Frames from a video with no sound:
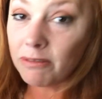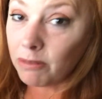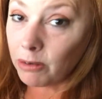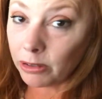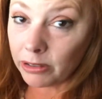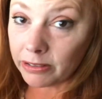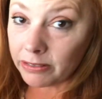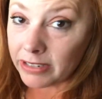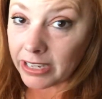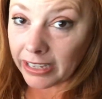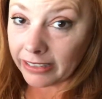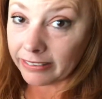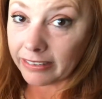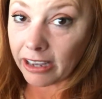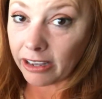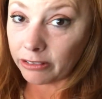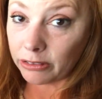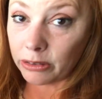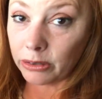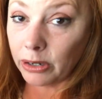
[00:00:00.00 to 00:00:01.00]
full of
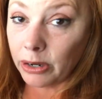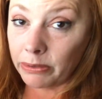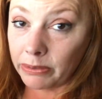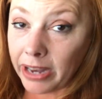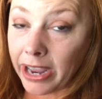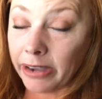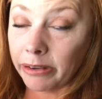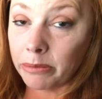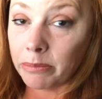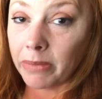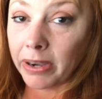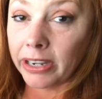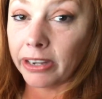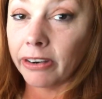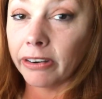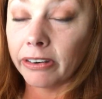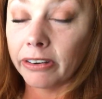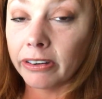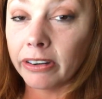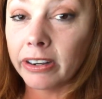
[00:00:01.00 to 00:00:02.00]
testosterone out in my
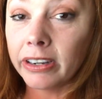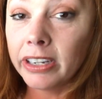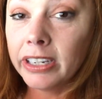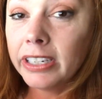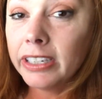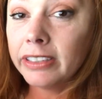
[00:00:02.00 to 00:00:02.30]
yard.